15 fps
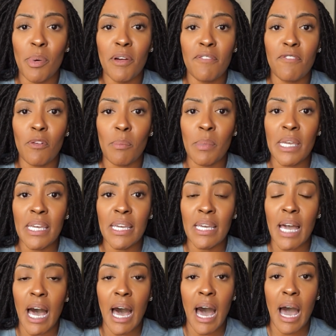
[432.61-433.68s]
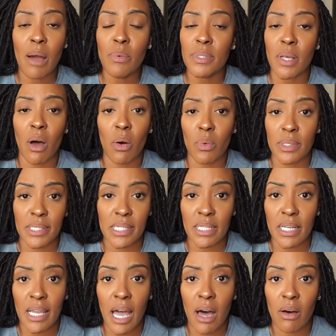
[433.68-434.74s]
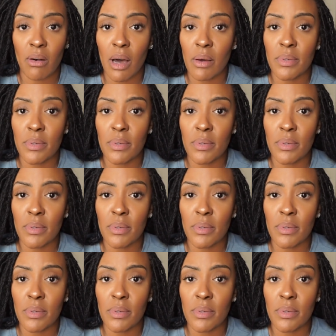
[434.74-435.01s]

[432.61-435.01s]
But for me, I was always eating out.